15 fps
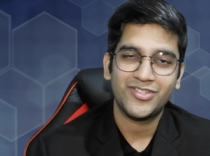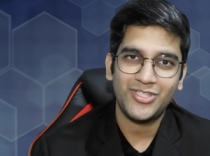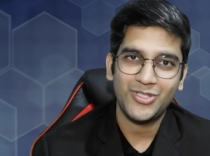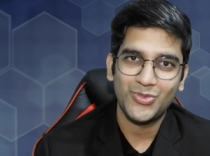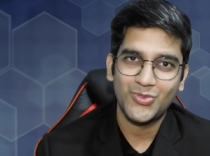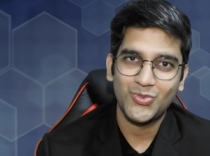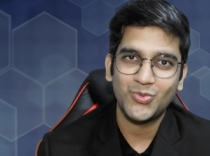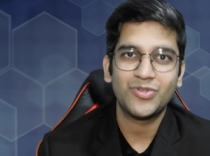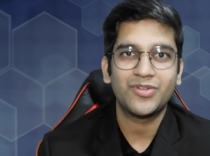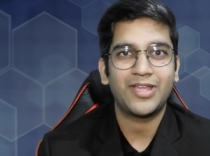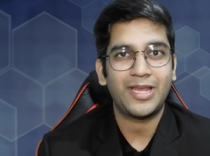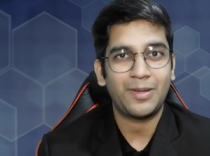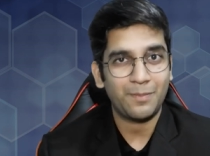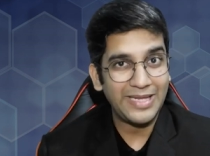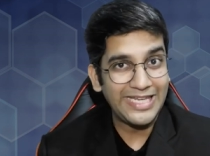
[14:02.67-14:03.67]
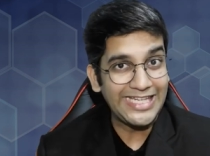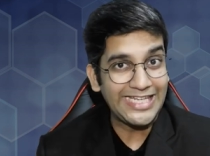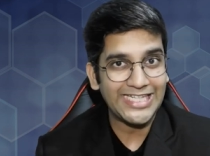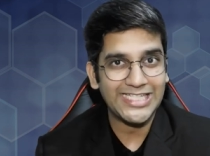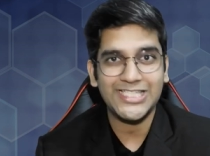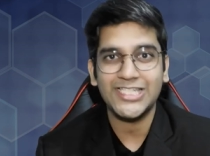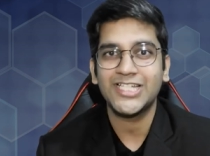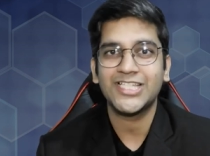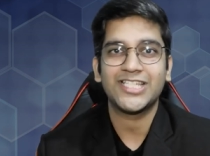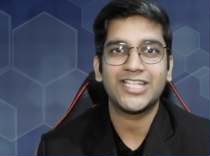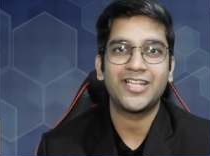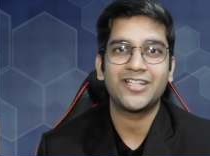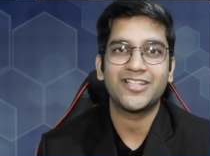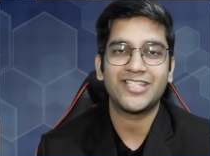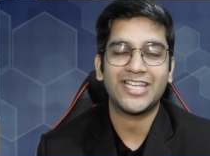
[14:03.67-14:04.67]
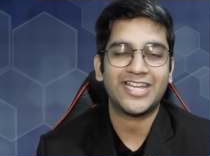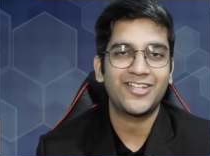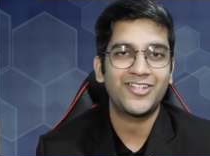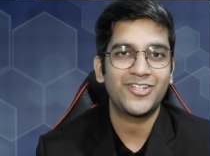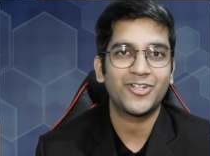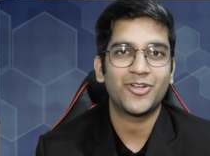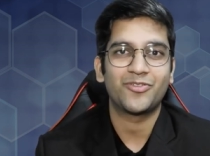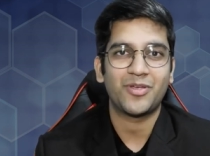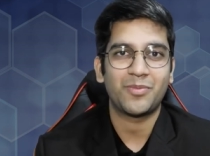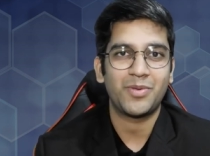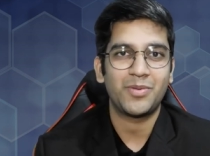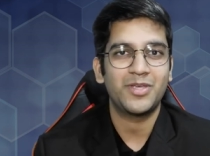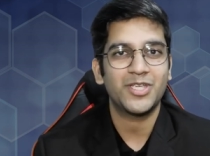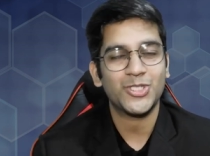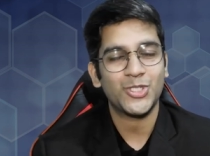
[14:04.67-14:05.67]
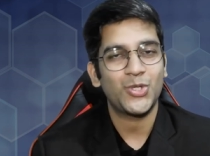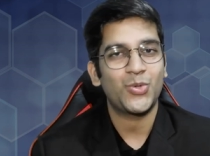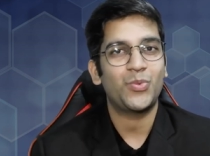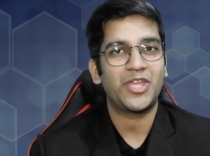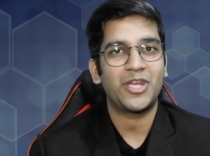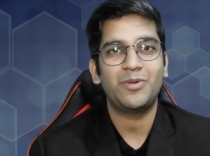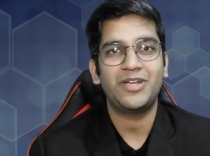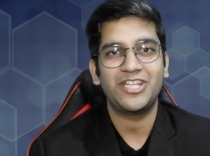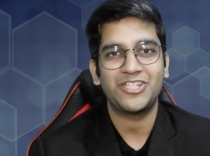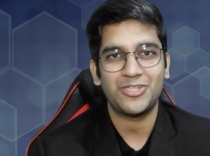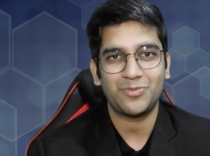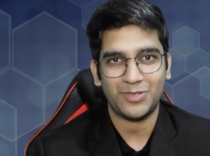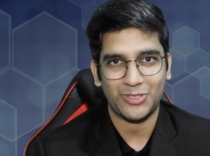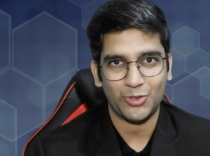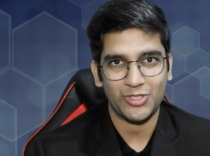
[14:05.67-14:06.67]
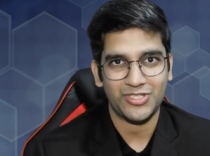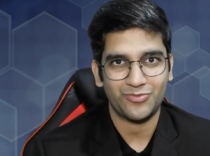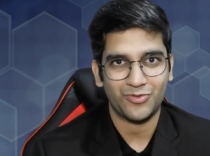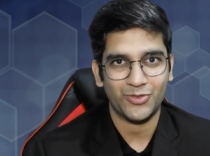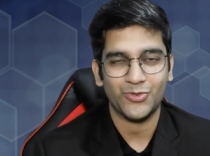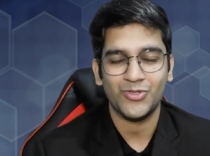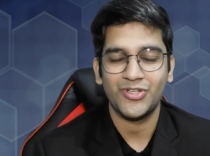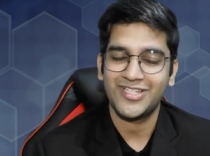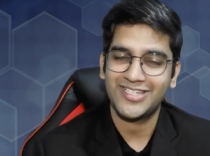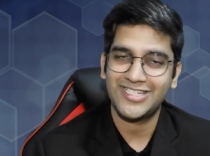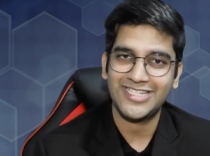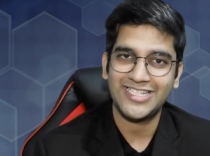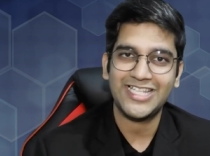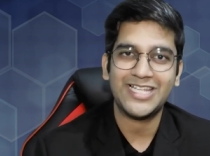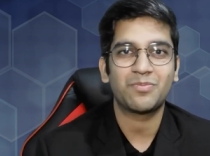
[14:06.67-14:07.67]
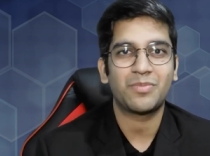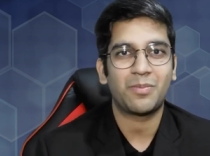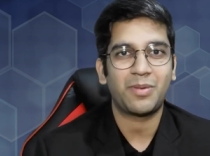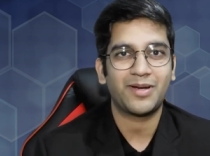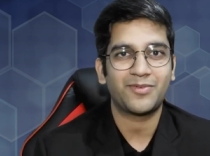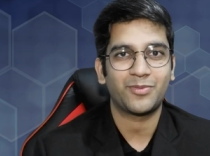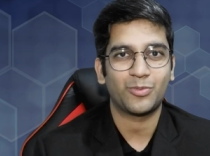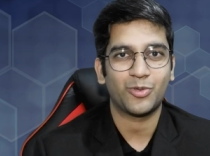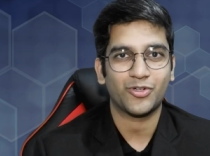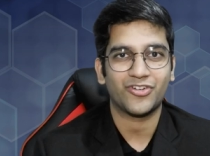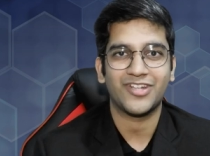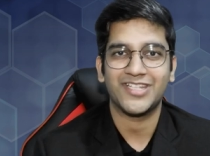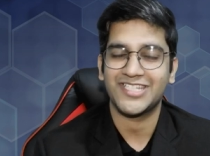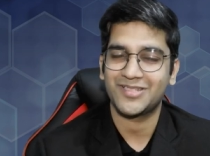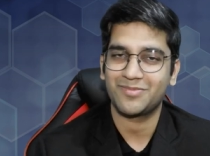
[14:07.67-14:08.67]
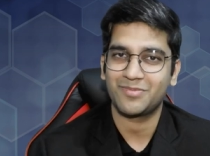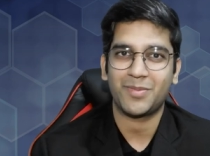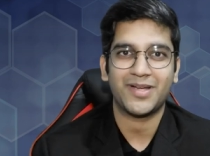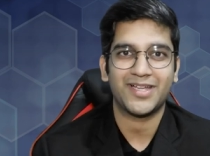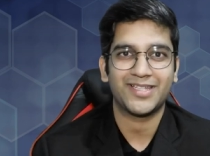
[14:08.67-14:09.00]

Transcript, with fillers: See you soon in many lectures in the second year of MBBS, where I'll be teaching pathology for you. Till then, bye from Dr. Ranjith, bye bye.